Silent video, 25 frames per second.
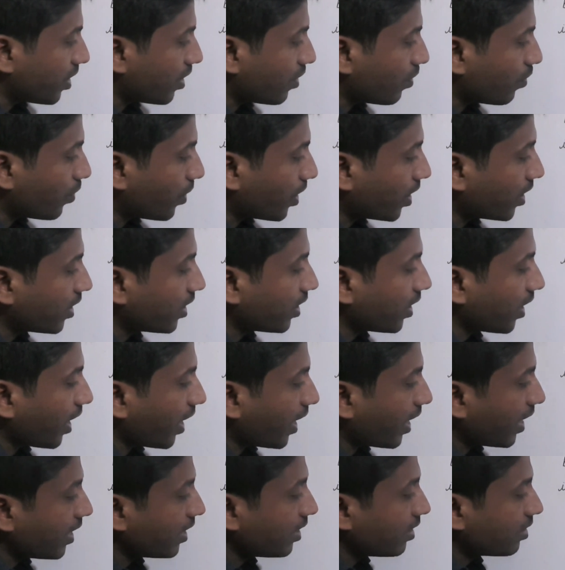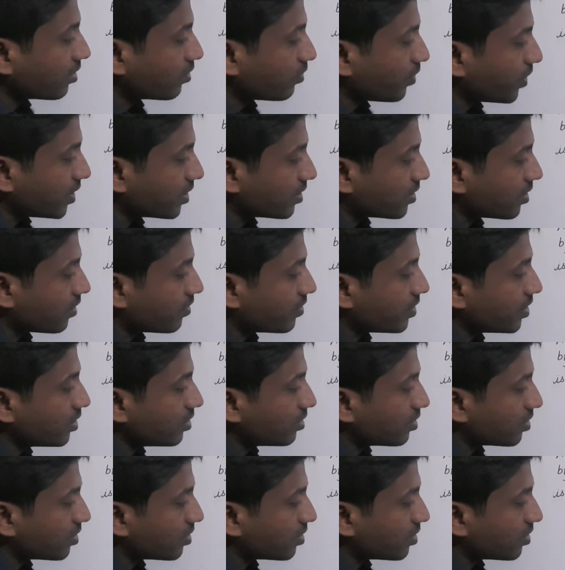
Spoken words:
1, 8, 27,